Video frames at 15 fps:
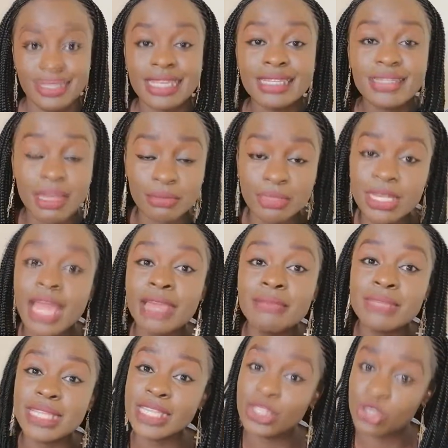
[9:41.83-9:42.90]

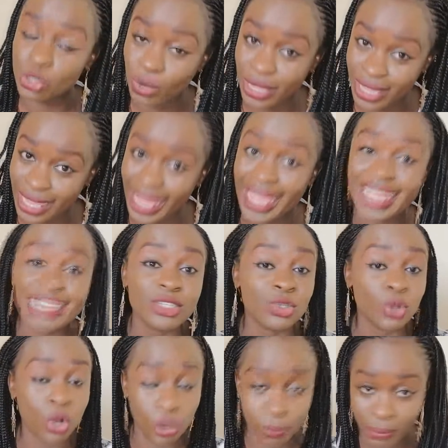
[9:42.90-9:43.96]
Sometimes it's okay
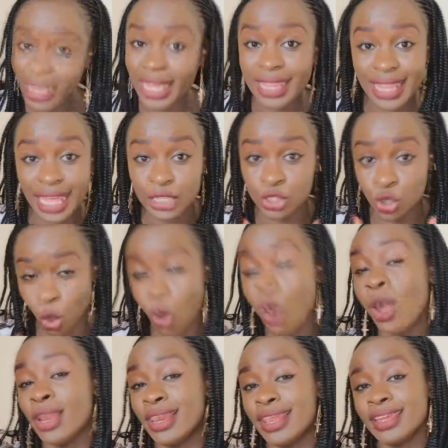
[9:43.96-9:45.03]
to make that
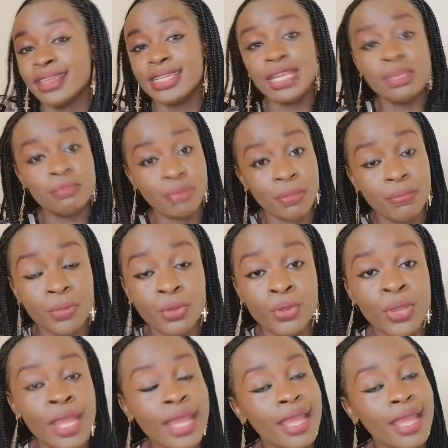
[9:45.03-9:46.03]
call and tell people,